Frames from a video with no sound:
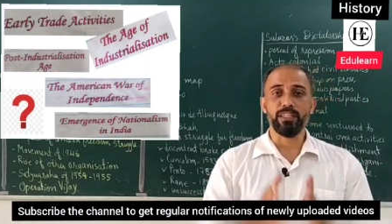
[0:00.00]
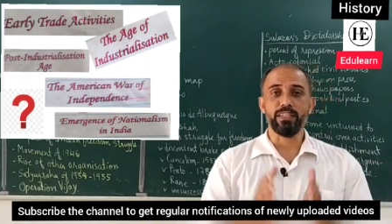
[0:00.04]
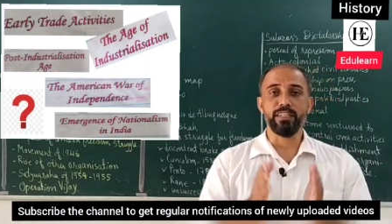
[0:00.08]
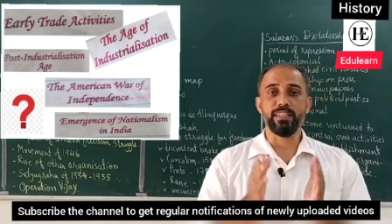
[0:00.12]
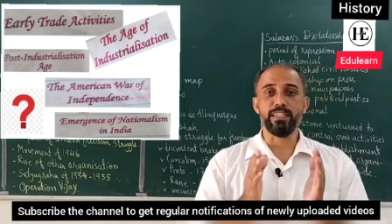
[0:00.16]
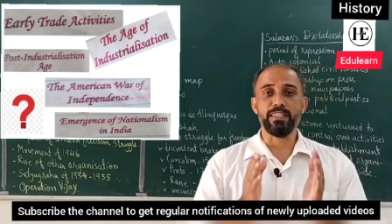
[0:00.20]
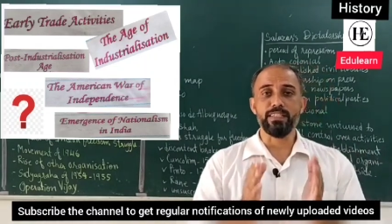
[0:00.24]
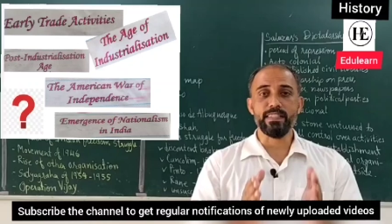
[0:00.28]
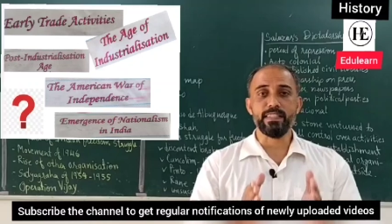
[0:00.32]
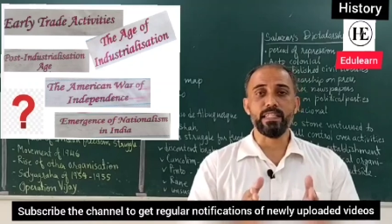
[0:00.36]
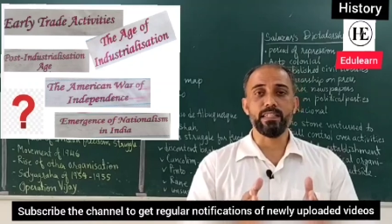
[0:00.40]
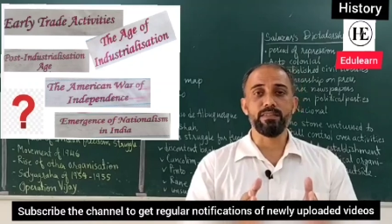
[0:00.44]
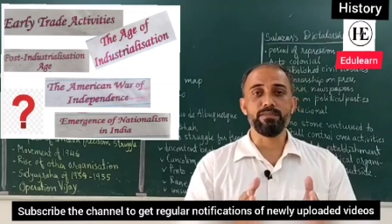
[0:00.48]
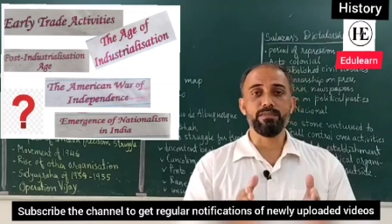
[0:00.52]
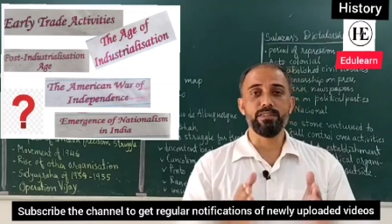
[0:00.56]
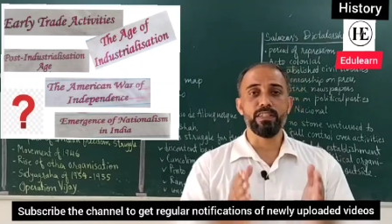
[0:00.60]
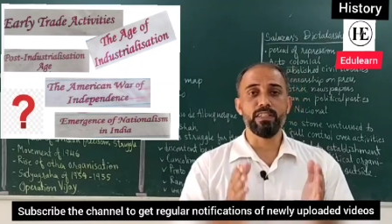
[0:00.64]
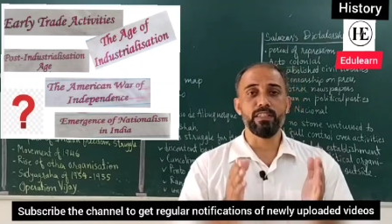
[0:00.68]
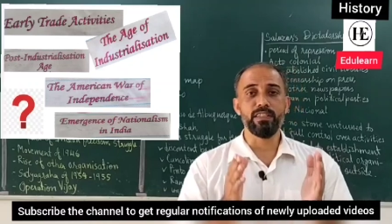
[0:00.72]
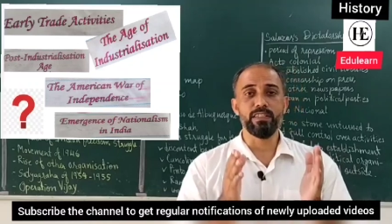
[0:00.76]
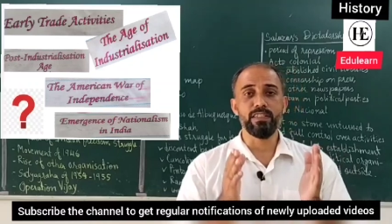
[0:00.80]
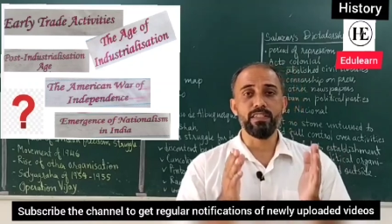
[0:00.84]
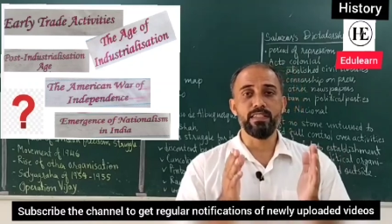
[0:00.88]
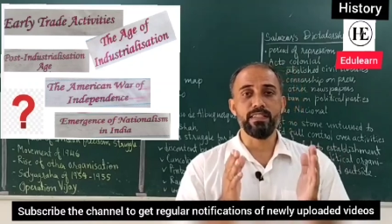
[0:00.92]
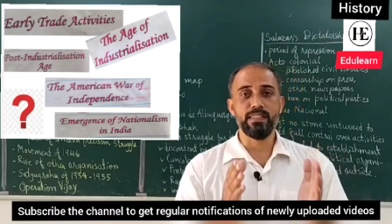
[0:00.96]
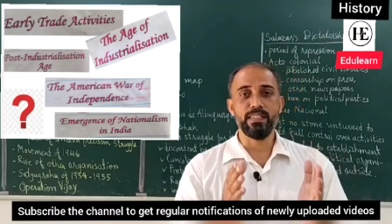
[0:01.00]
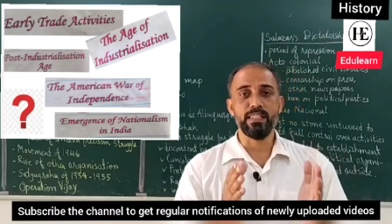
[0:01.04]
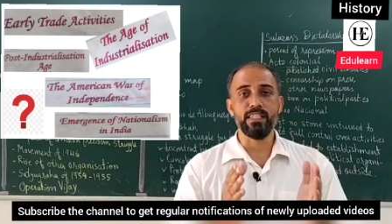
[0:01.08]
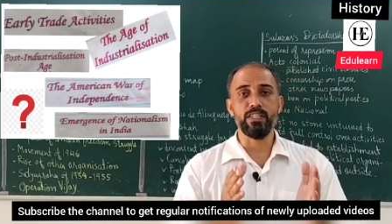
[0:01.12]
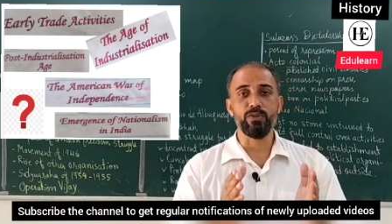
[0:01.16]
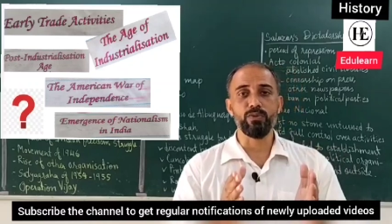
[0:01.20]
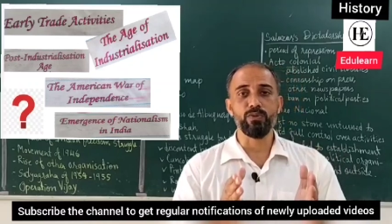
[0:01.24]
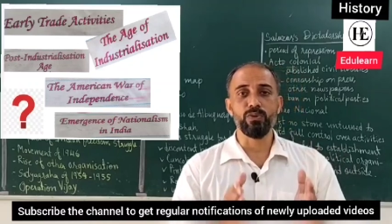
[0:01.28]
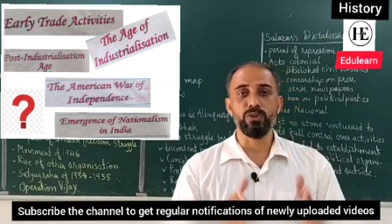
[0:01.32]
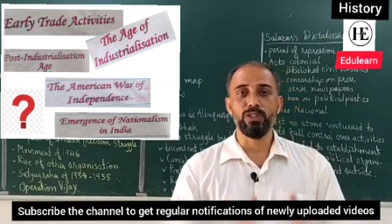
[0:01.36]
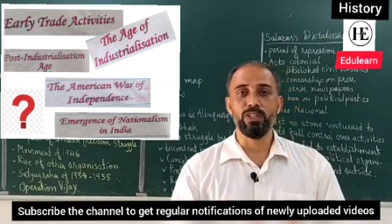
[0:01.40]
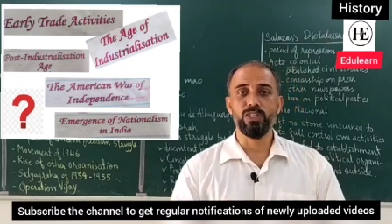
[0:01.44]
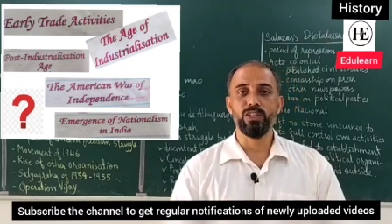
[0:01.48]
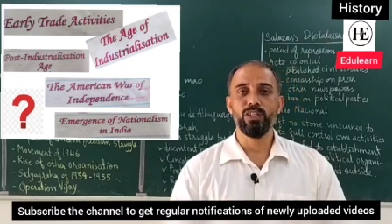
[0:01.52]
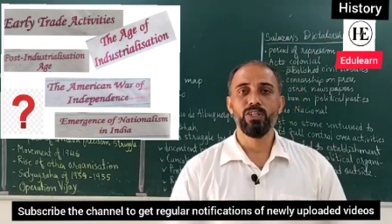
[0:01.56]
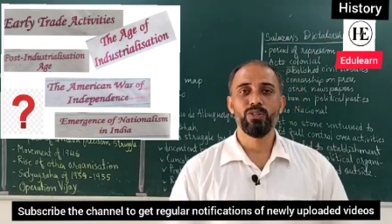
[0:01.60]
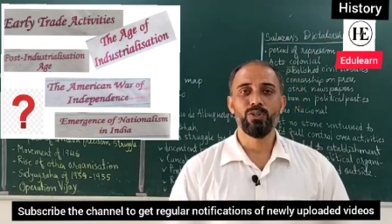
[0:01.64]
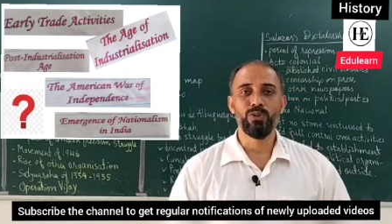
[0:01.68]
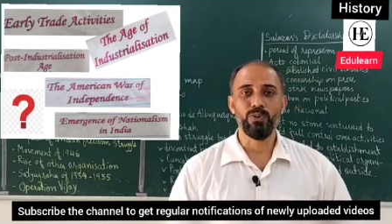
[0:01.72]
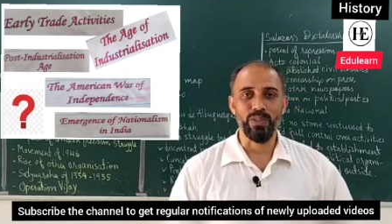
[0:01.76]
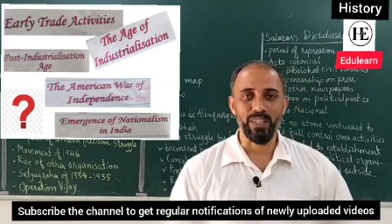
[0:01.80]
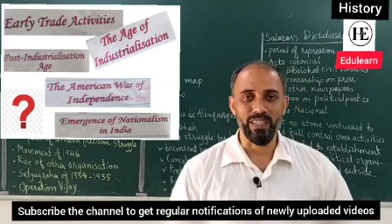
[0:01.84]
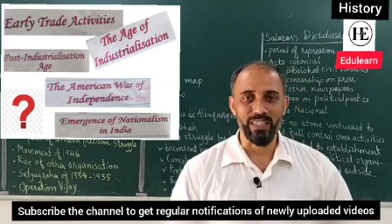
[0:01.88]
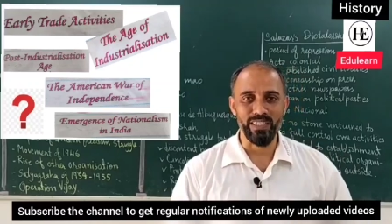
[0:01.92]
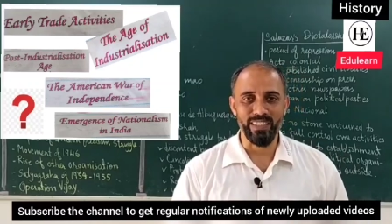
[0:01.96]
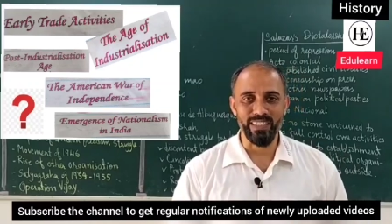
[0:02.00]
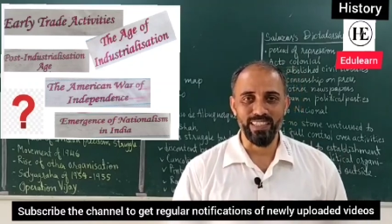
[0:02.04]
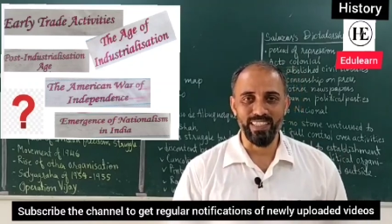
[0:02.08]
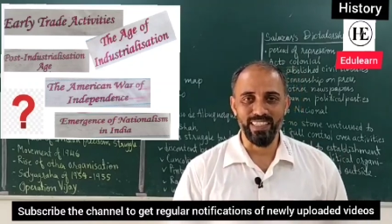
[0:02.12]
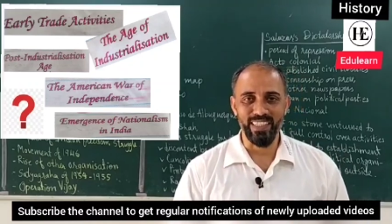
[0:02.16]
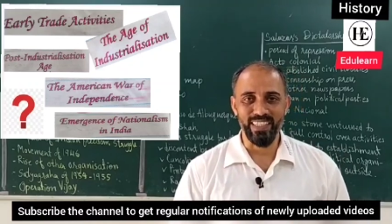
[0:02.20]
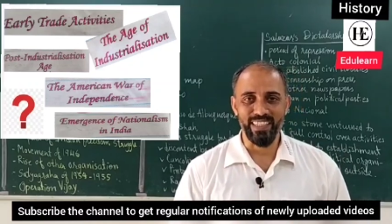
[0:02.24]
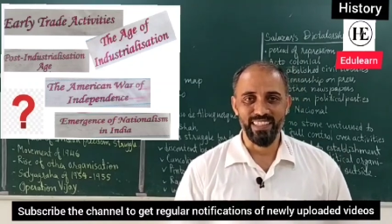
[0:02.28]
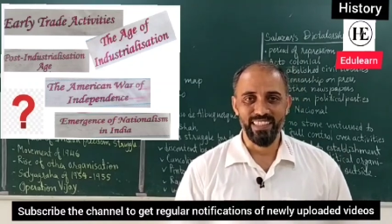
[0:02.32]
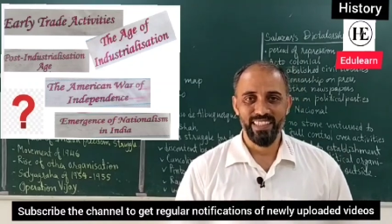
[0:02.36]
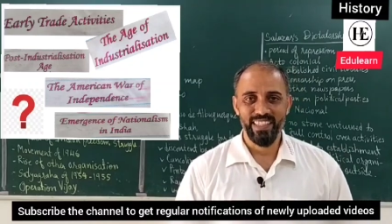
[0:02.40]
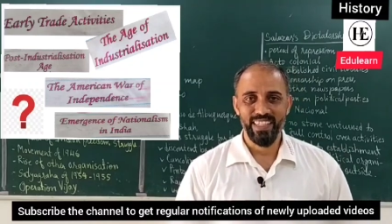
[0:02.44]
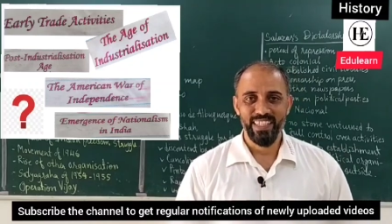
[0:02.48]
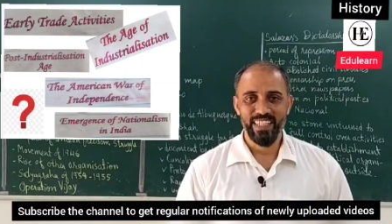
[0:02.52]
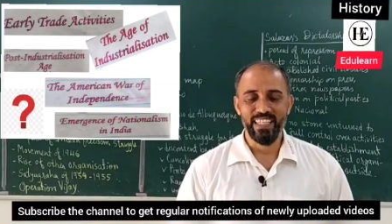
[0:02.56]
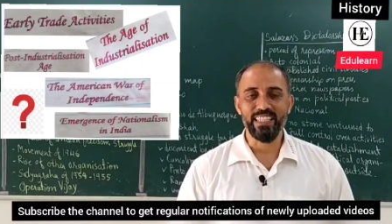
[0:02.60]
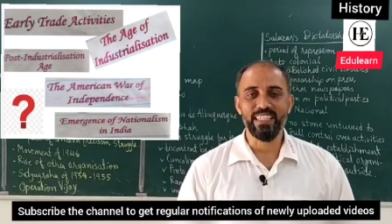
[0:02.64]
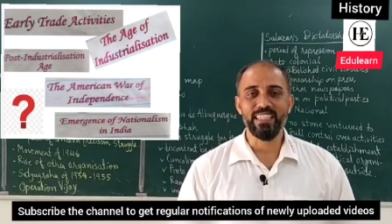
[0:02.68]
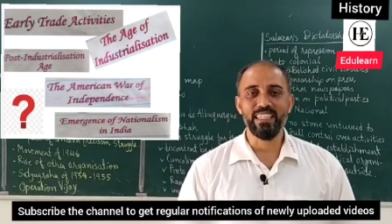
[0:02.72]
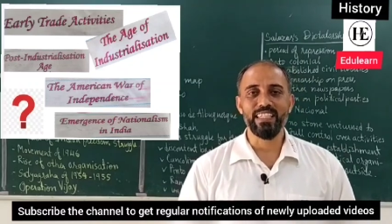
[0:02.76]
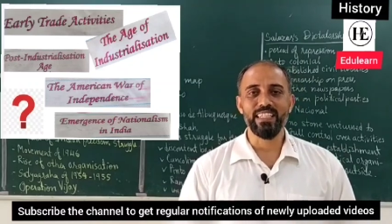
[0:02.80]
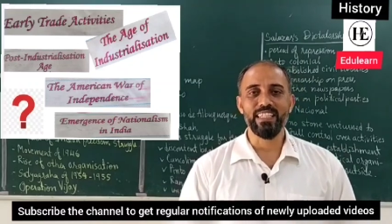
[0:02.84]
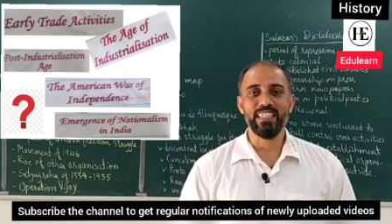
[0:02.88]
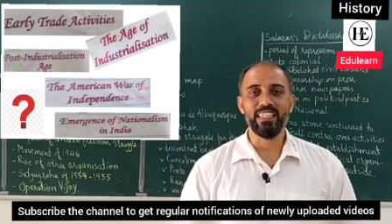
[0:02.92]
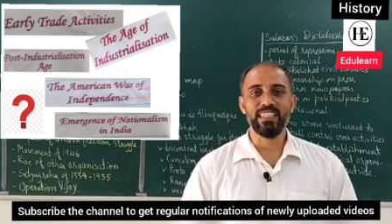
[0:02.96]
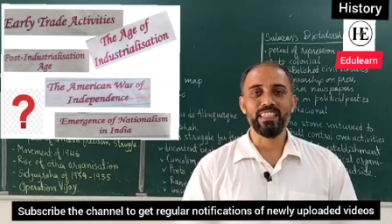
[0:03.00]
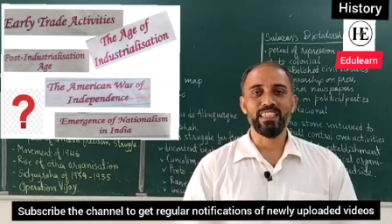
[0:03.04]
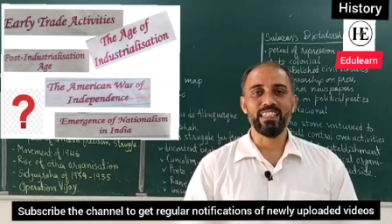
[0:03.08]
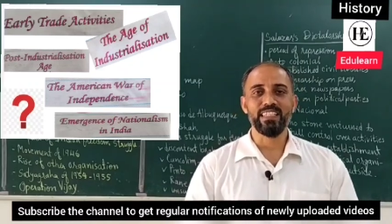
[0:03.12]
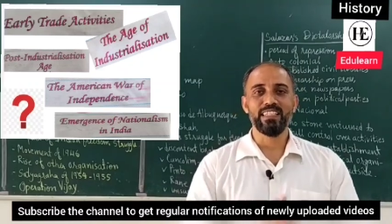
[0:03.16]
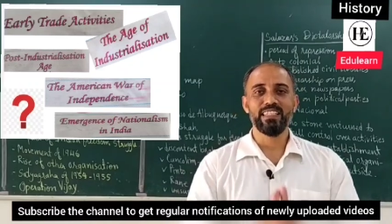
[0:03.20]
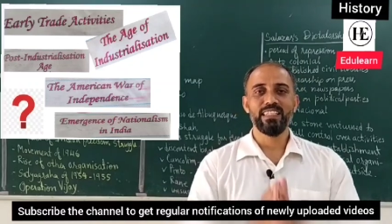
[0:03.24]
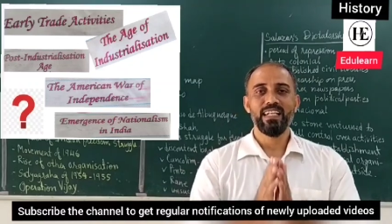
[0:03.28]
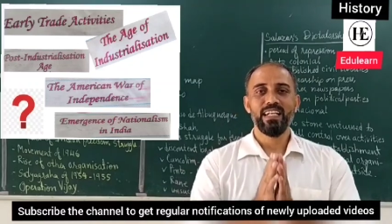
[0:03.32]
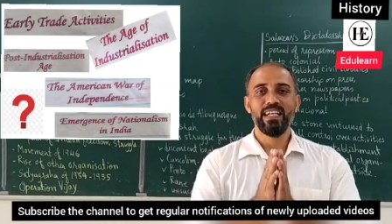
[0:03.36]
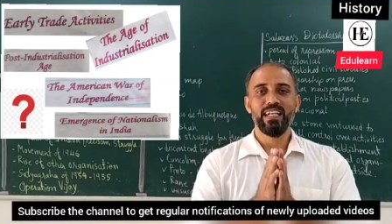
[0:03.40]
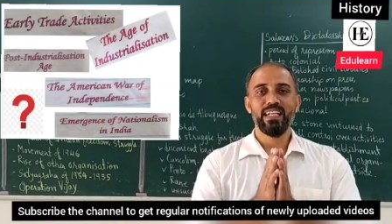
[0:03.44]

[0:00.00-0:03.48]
discovered sea route to India. In the year